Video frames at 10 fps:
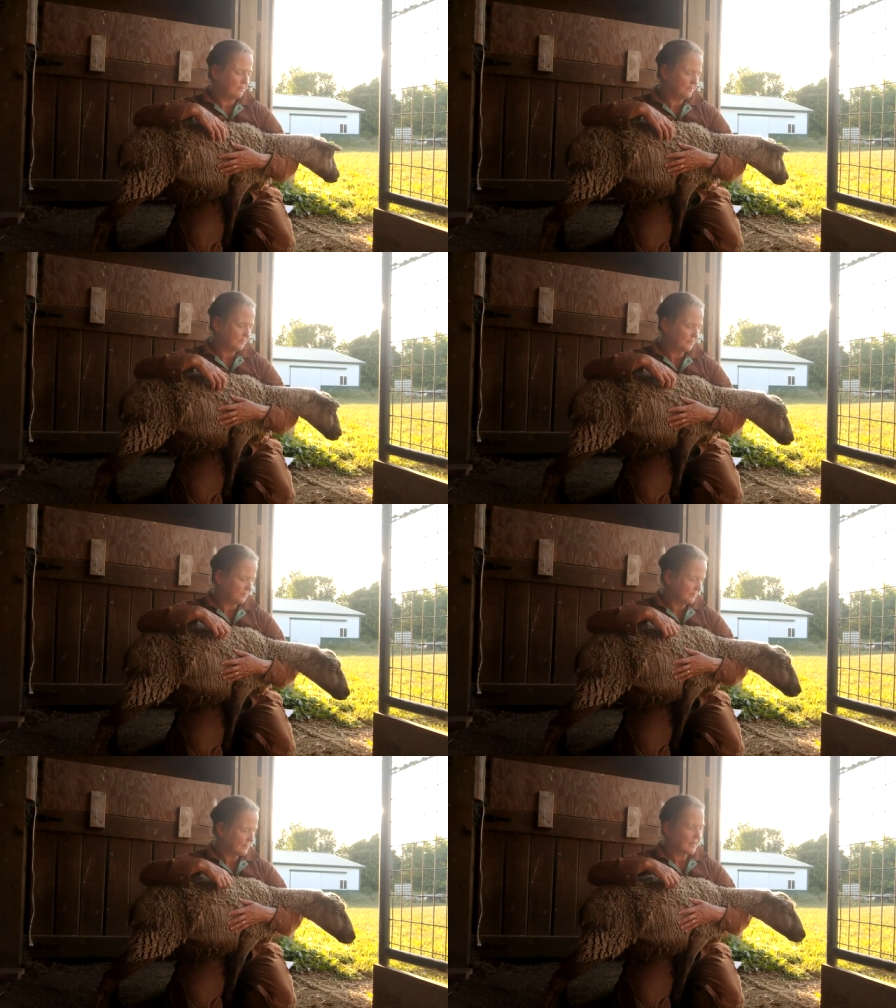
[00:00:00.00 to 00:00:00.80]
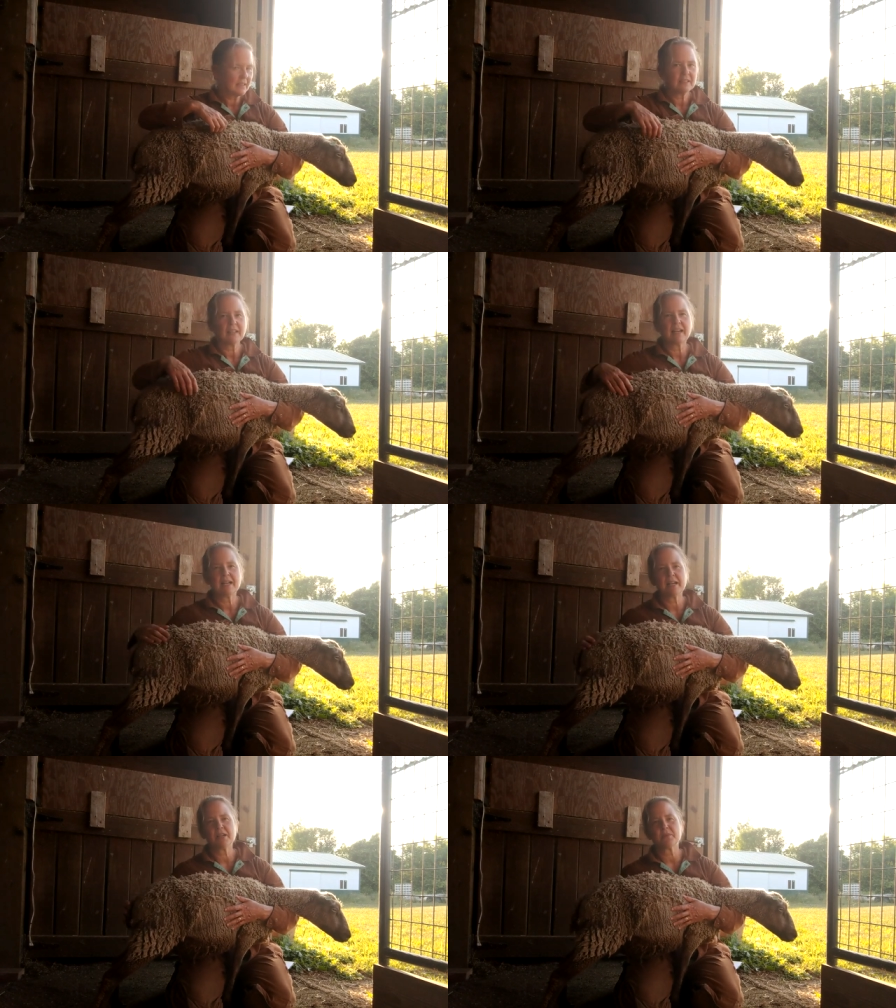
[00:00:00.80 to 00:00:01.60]

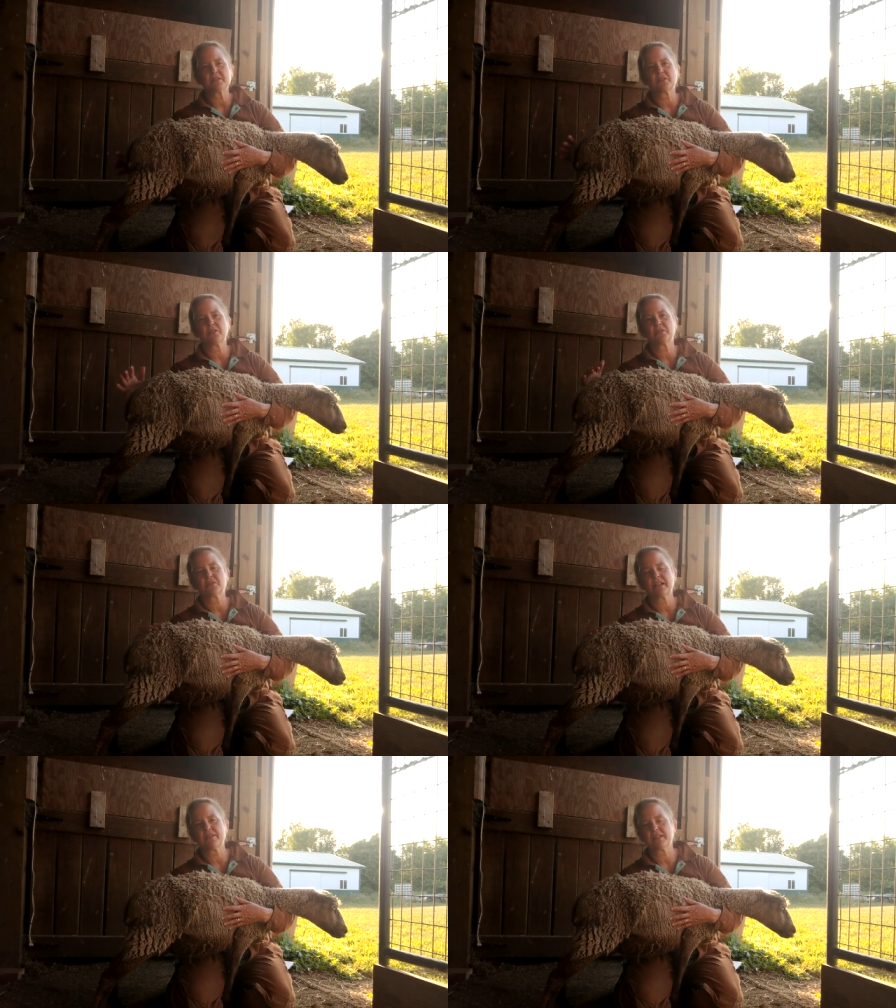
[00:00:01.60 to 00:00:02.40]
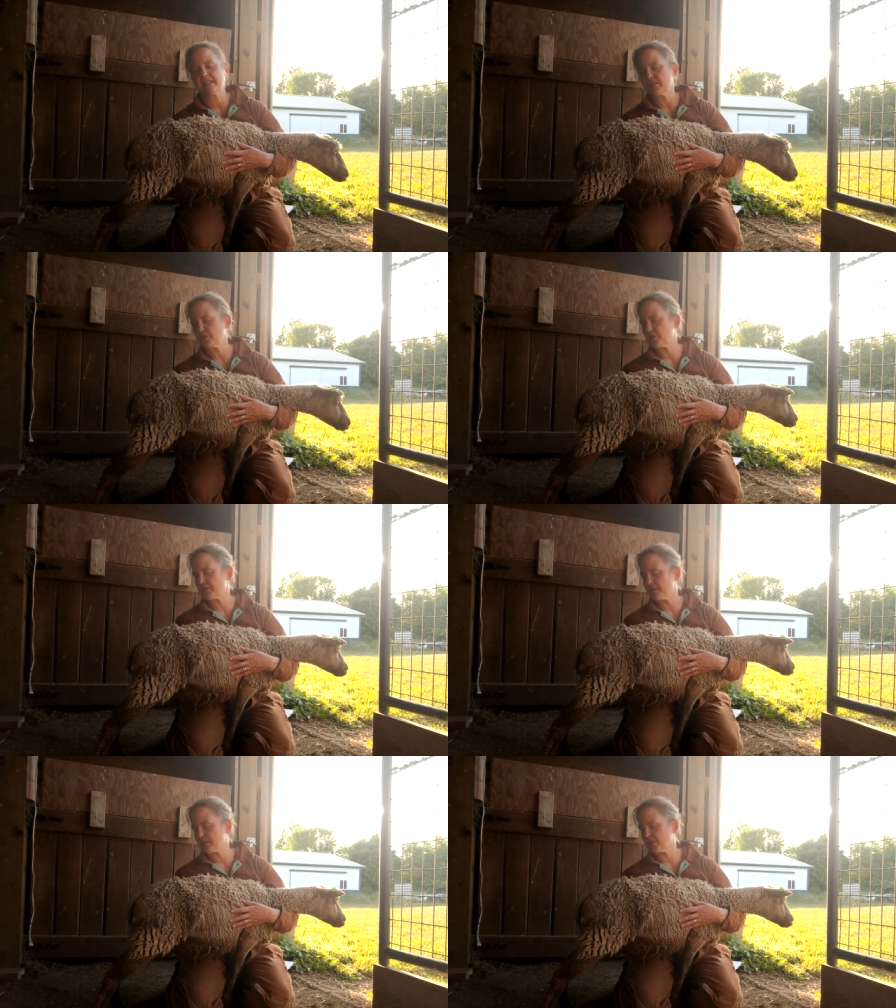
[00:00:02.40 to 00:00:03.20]
I always go gravitate
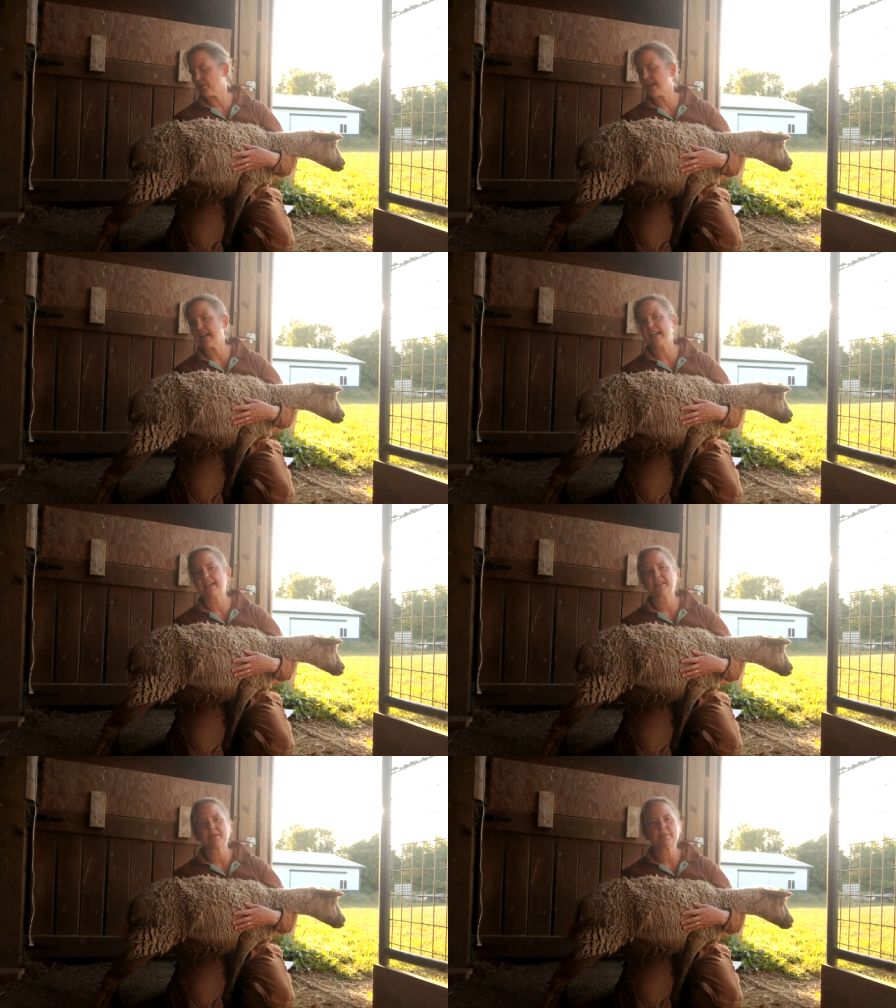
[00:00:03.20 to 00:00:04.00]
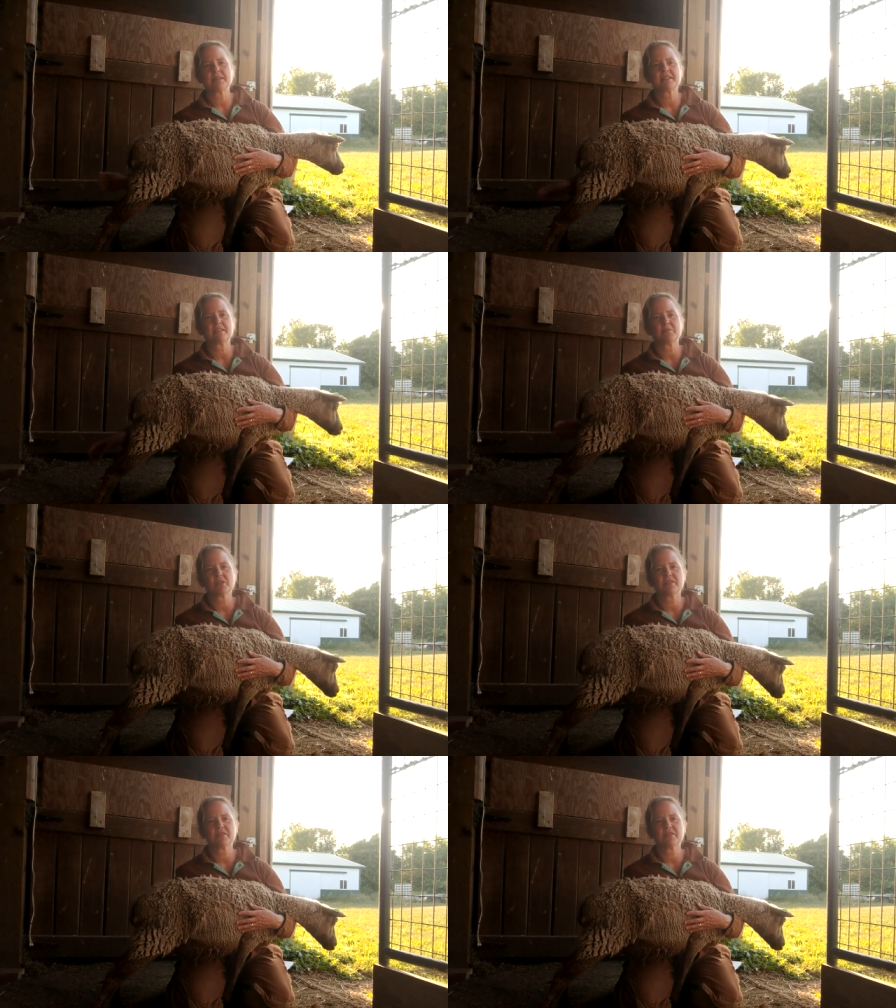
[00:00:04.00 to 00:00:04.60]
towards the gray and maybe the more